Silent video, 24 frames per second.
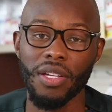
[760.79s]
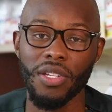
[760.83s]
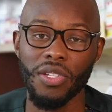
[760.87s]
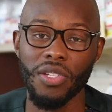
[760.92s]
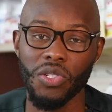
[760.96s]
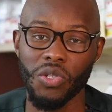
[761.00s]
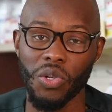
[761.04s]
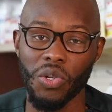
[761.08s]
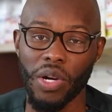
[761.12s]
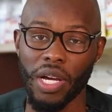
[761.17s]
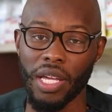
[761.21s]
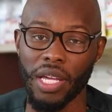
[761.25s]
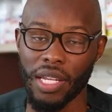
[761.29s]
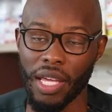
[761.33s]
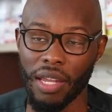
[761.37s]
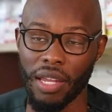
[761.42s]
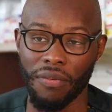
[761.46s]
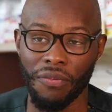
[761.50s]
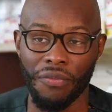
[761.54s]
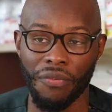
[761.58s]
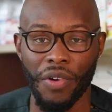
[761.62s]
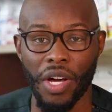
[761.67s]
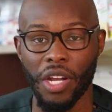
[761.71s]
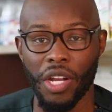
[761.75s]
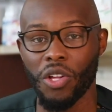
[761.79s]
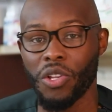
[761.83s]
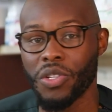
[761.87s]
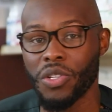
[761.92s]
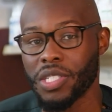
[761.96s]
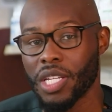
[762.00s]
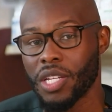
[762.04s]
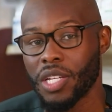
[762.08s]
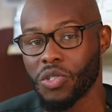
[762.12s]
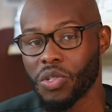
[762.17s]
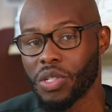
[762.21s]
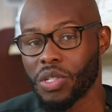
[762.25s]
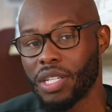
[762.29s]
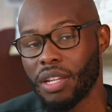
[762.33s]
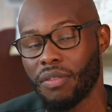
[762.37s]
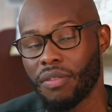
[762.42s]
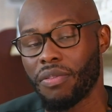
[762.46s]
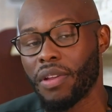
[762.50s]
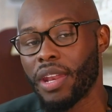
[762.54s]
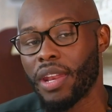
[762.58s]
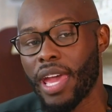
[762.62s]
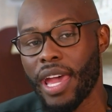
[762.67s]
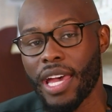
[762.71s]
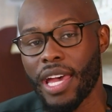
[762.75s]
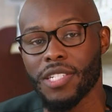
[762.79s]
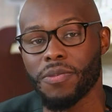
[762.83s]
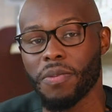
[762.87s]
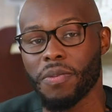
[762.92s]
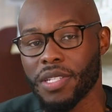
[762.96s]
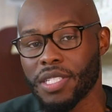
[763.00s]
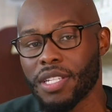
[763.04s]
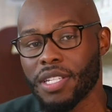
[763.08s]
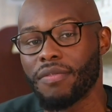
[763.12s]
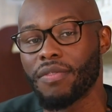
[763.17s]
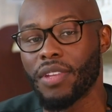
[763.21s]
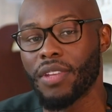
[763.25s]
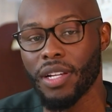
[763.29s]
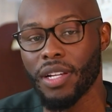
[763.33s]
So it funnels into different aspects of the